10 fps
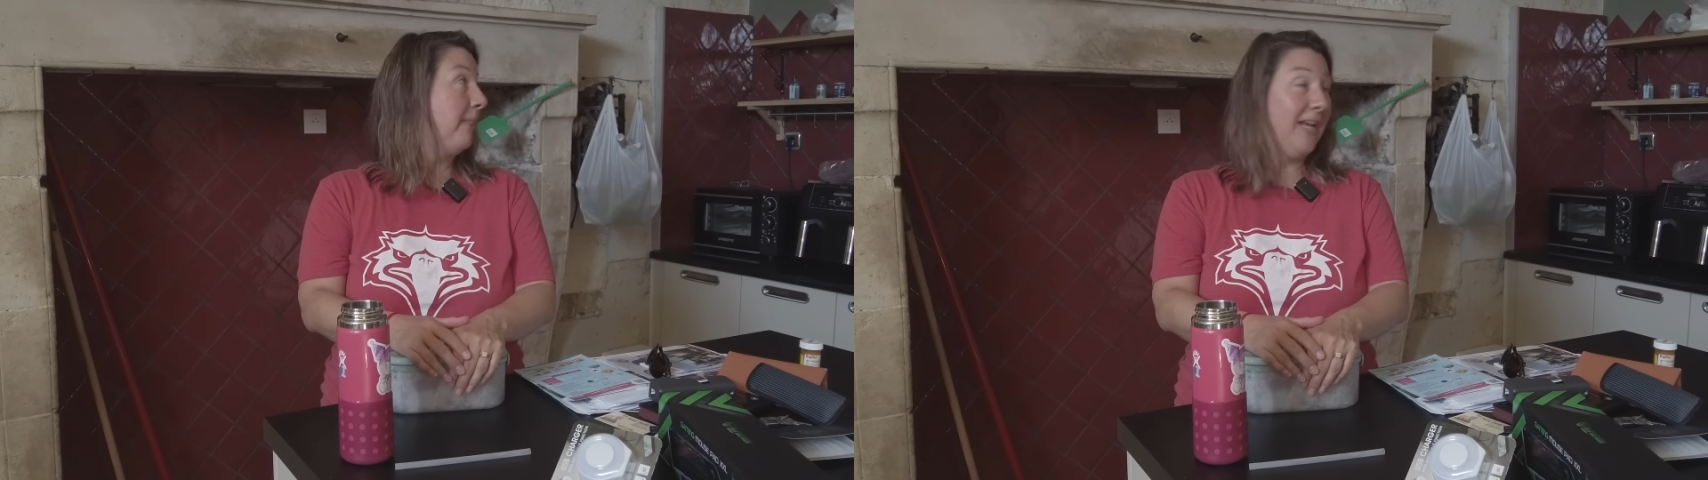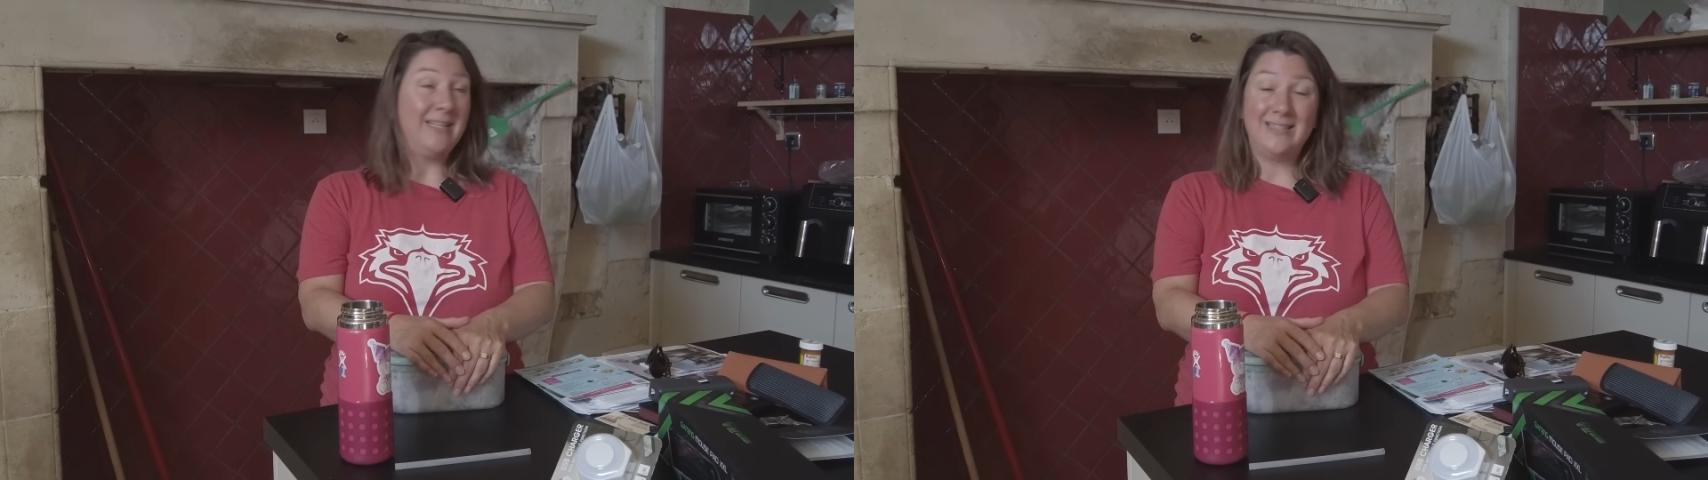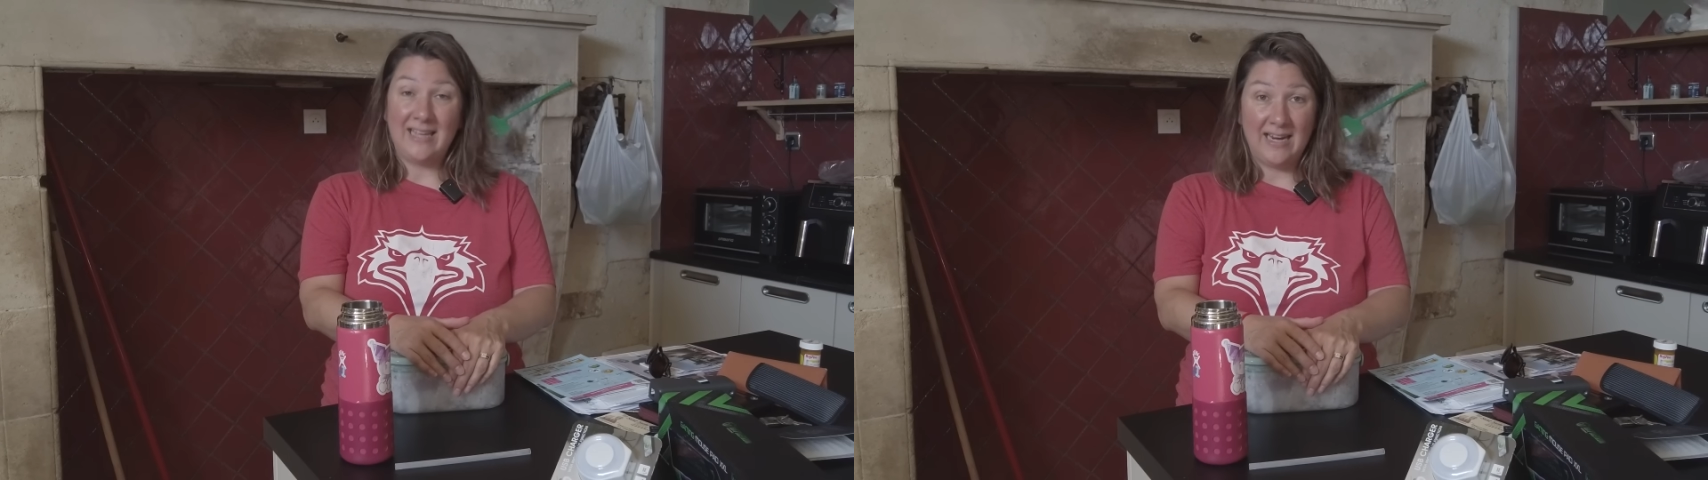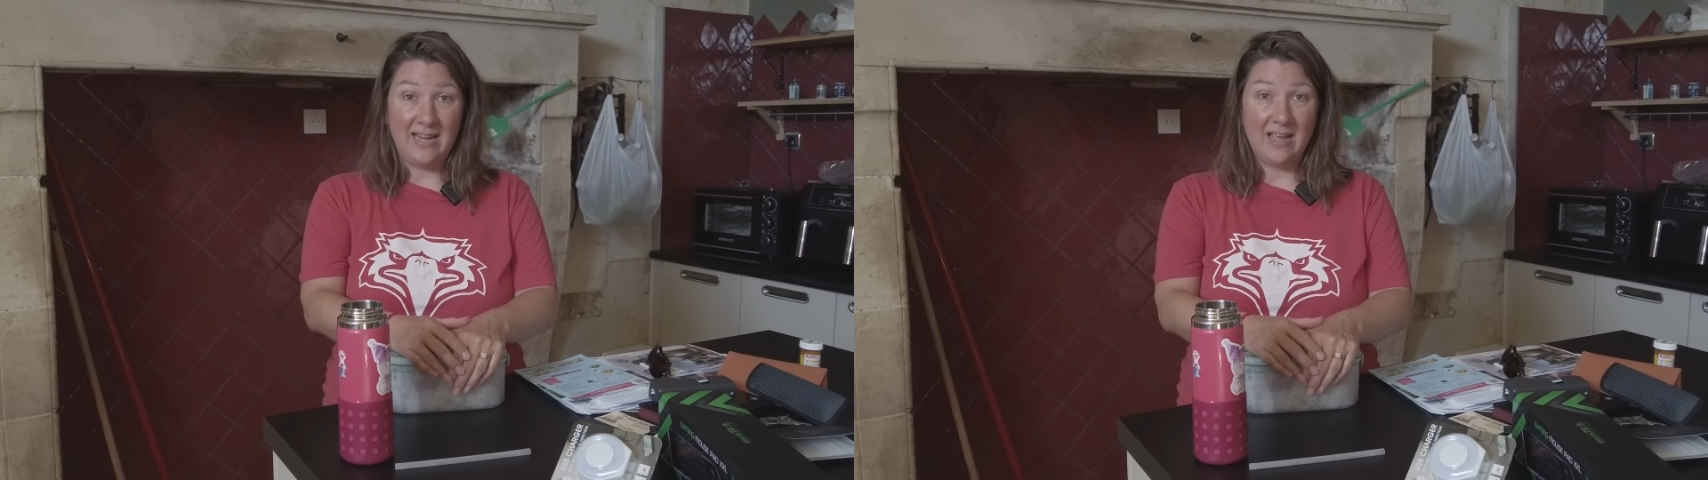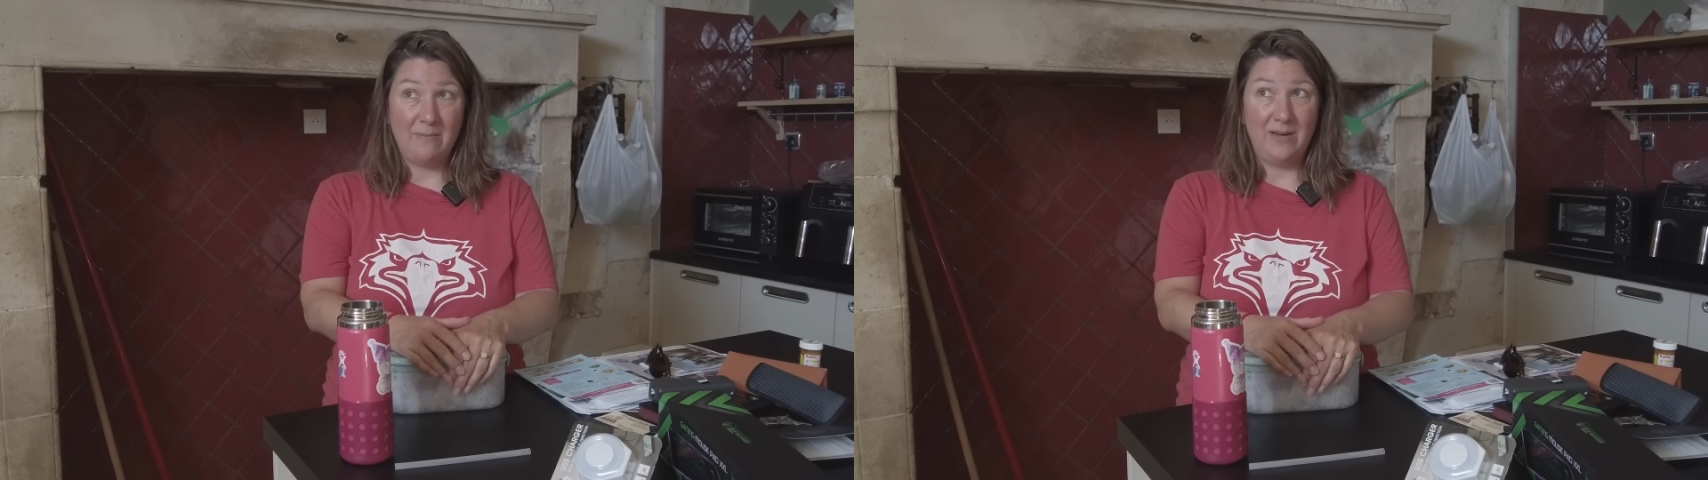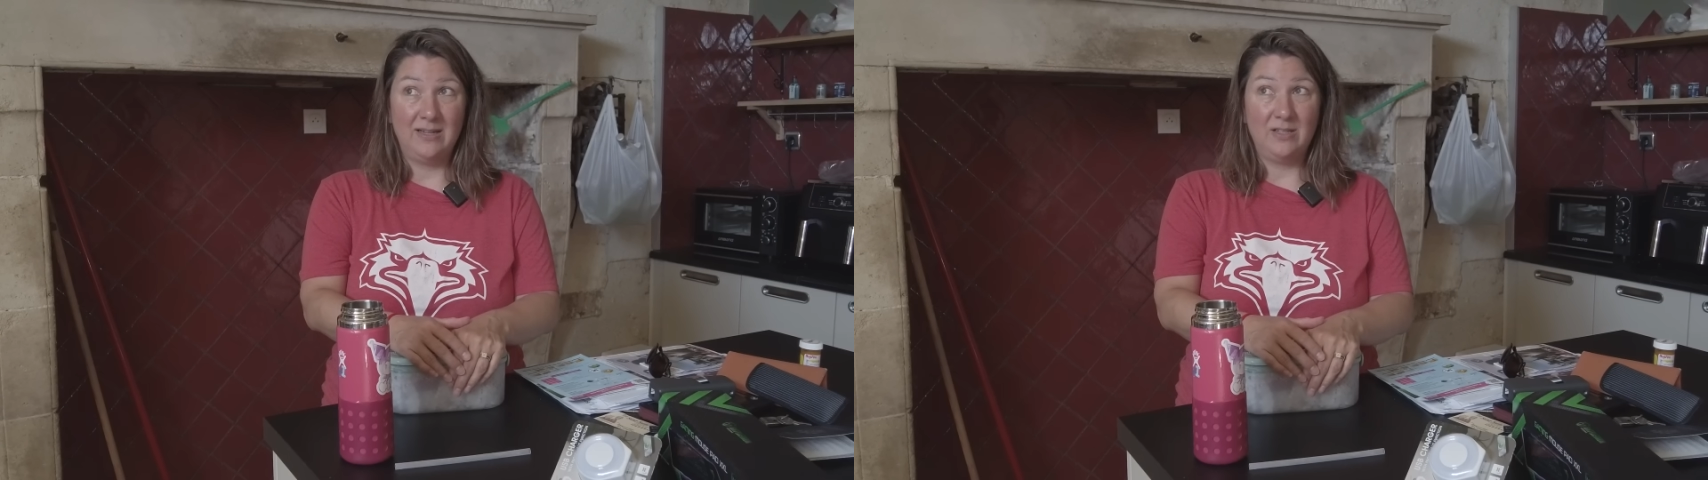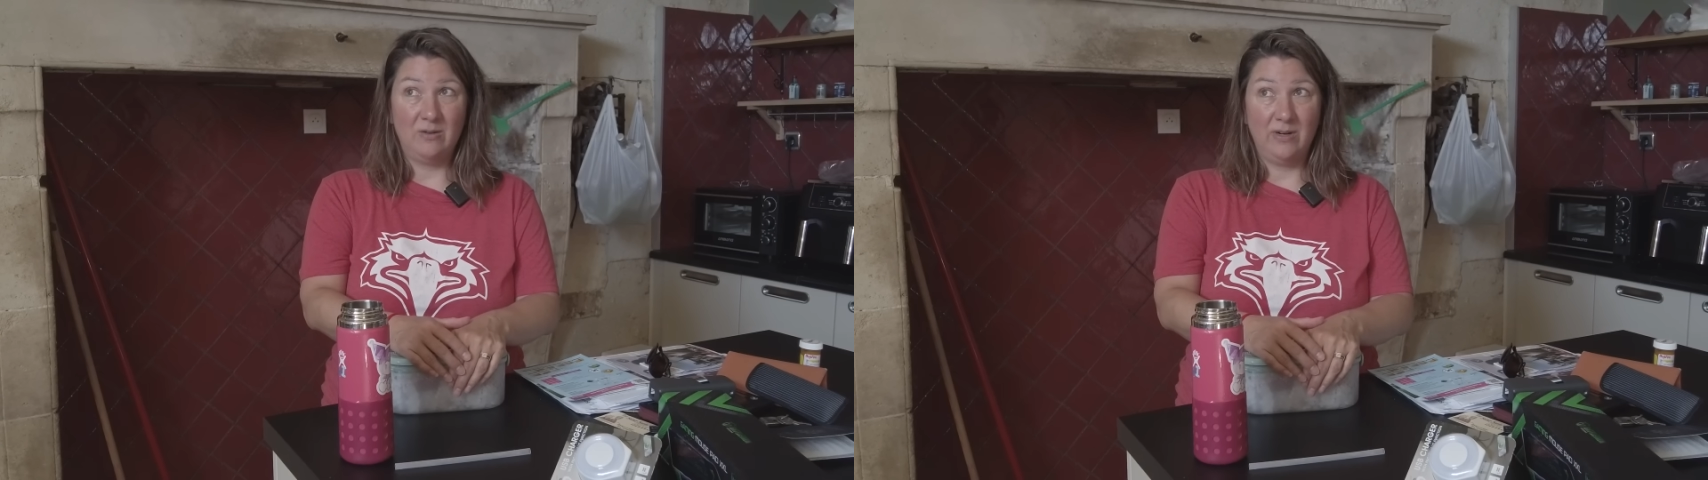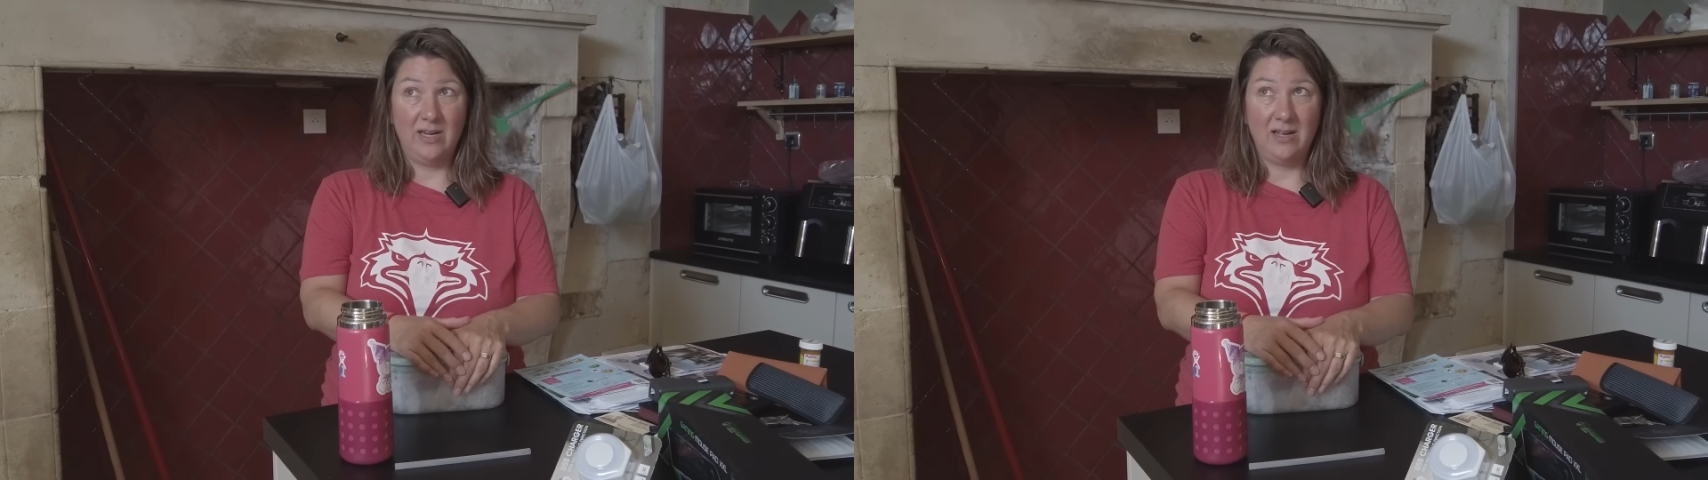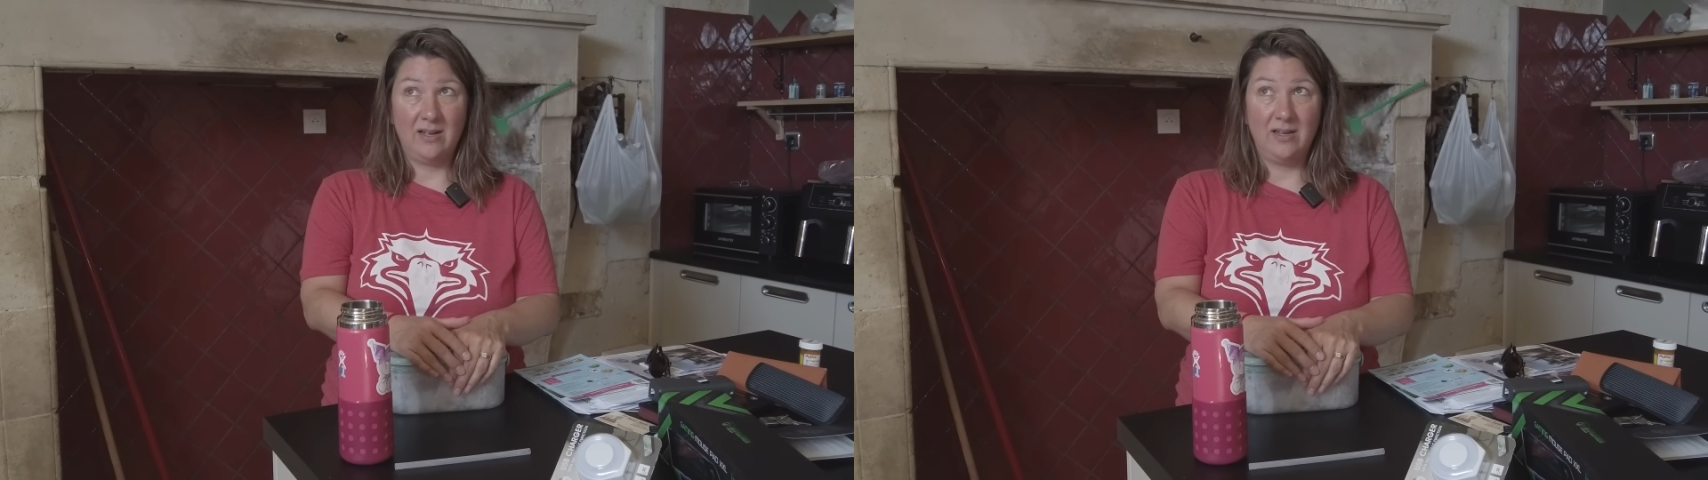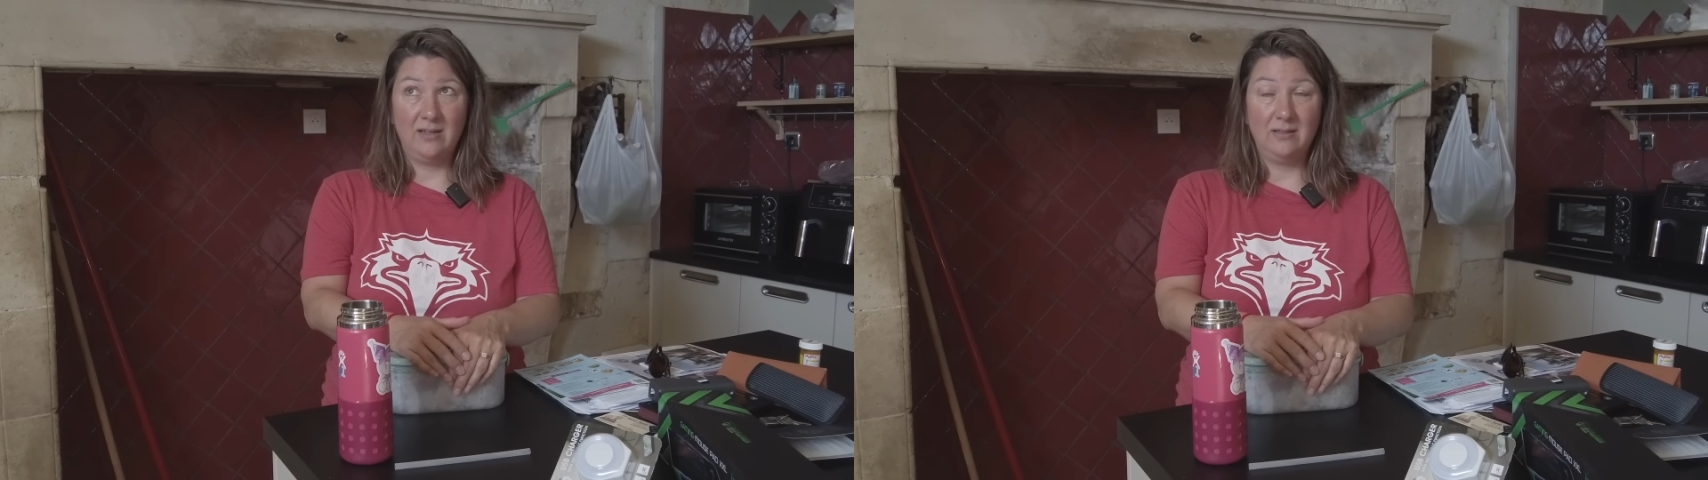It's 10 a.m. and it's already
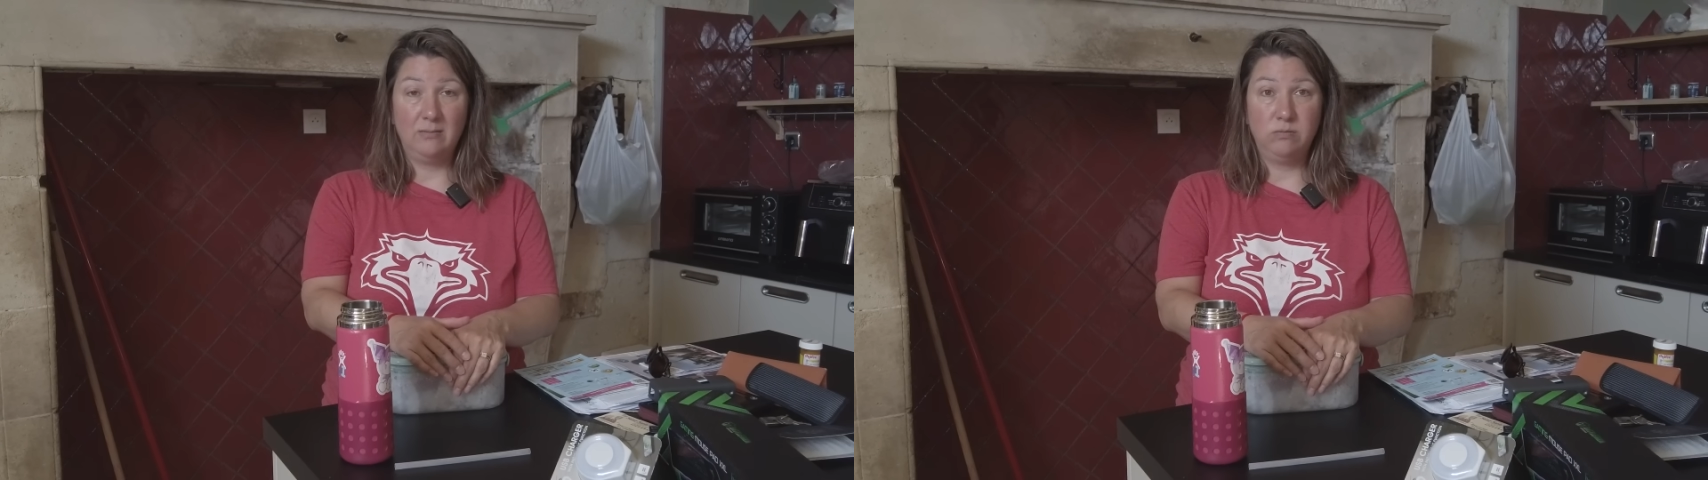hot.